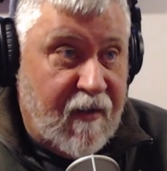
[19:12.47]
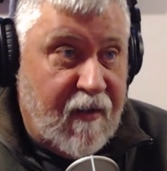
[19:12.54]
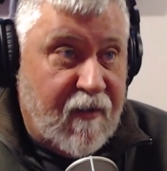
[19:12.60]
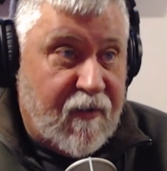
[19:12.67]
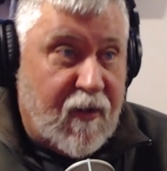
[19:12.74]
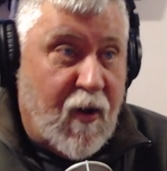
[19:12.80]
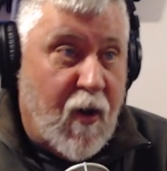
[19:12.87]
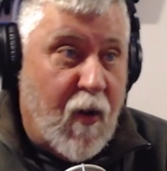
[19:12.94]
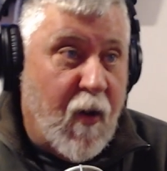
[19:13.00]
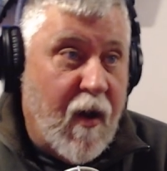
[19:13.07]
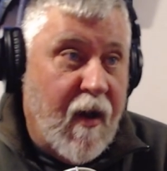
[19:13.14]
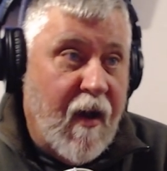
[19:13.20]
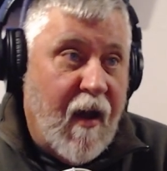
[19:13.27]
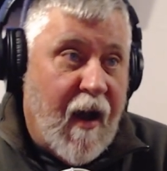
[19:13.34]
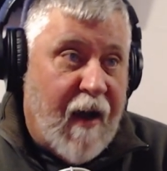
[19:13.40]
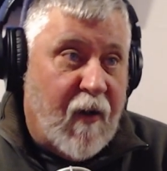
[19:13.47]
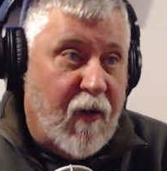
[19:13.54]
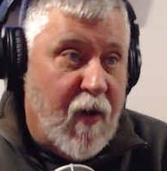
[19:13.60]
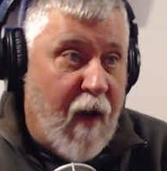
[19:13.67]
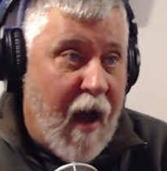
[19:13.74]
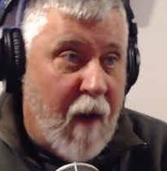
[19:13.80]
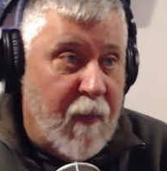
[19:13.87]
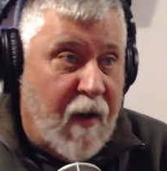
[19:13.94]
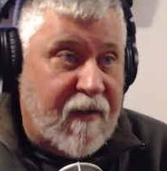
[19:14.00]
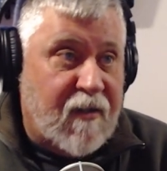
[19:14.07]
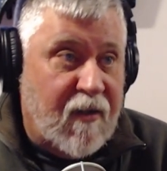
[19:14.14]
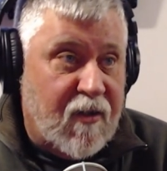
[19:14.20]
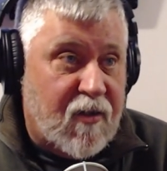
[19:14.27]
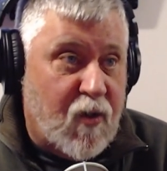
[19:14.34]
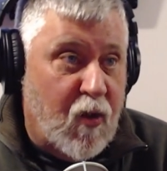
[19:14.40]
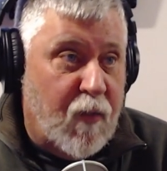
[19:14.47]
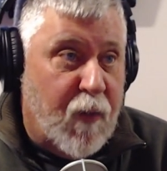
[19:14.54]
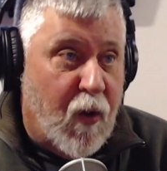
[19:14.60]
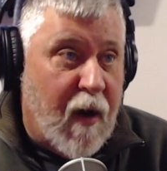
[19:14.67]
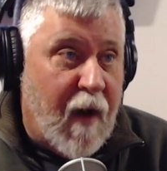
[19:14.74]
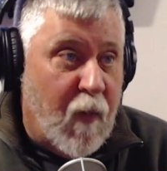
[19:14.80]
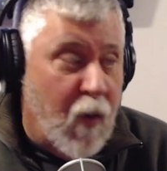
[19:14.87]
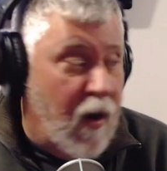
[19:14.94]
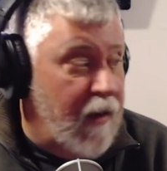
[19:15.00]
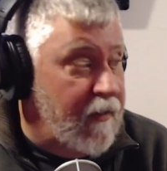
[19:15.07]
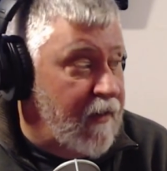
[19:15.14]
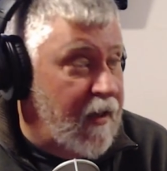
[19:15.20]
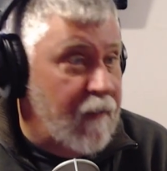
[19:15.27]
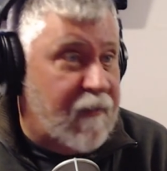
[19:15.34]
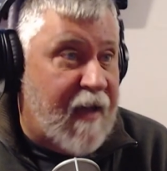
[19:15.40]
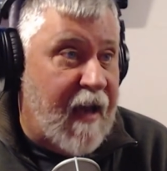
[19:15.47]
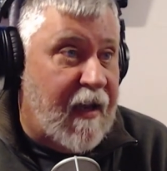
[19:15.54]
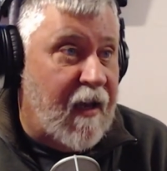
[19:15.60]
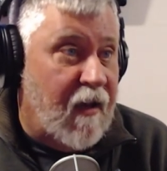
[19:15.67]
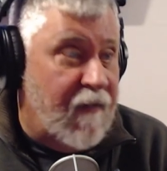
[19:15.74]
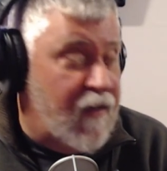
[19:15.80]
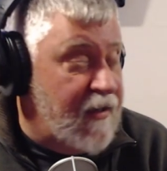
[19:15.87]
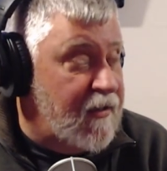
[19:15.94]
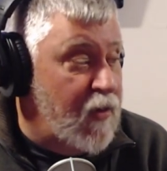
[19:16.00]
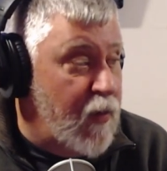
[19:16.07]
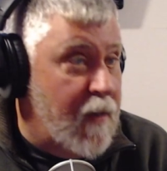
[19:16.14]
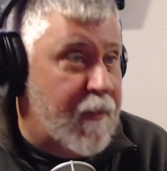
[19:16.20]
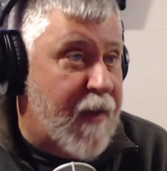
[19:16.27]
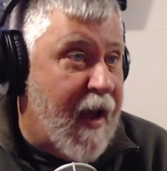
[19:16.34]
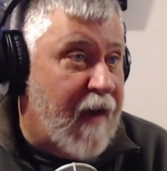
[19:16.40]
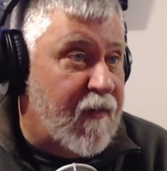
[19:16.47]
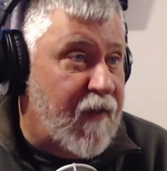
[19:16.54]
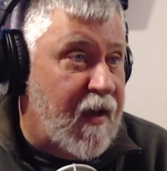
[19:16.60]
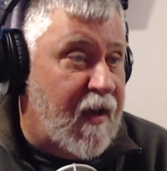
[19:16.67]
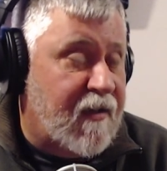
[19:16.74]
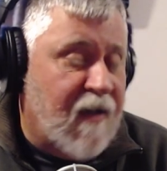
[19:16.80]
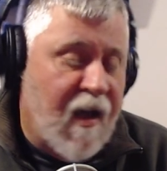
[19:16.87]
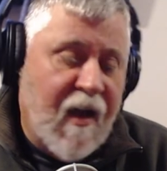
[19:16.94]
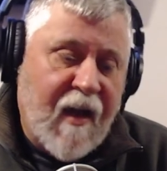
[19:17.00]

So I don't know how much of the school board I want them taking of these new impact fees.